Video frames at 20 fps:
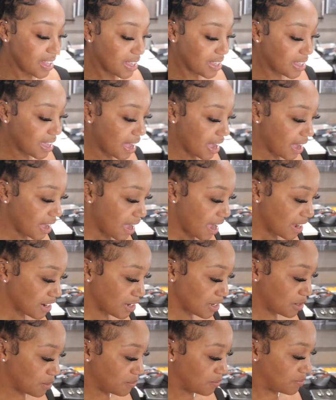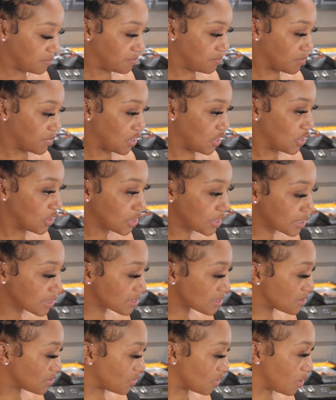yeah, I didn't
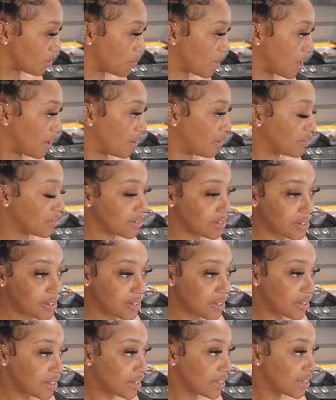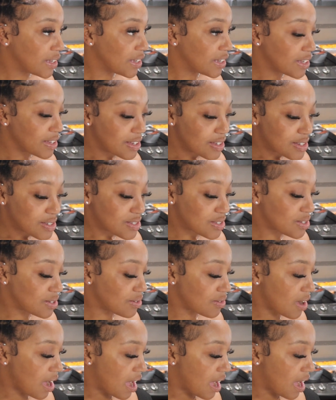cook for about 2